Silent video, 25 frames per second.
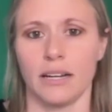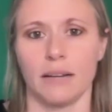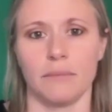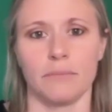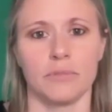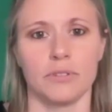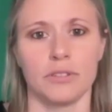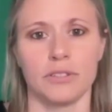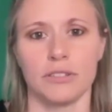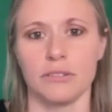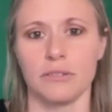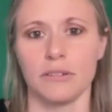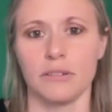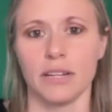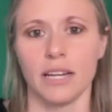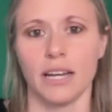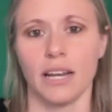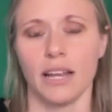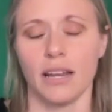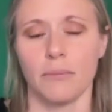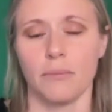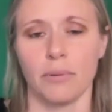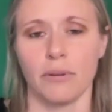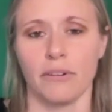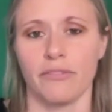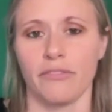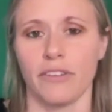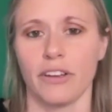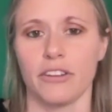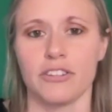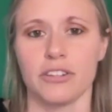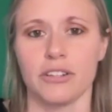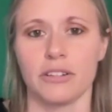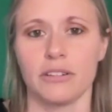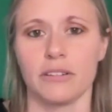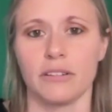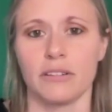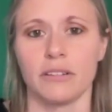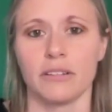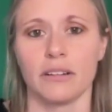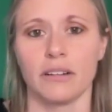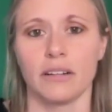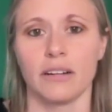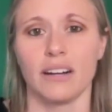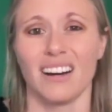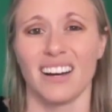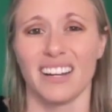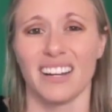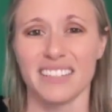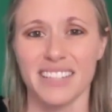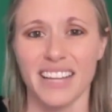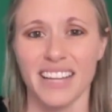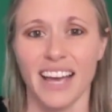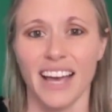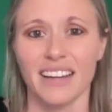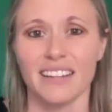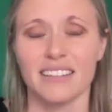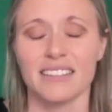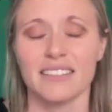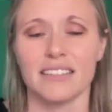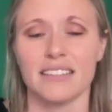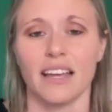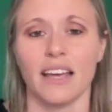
student and professional contacts.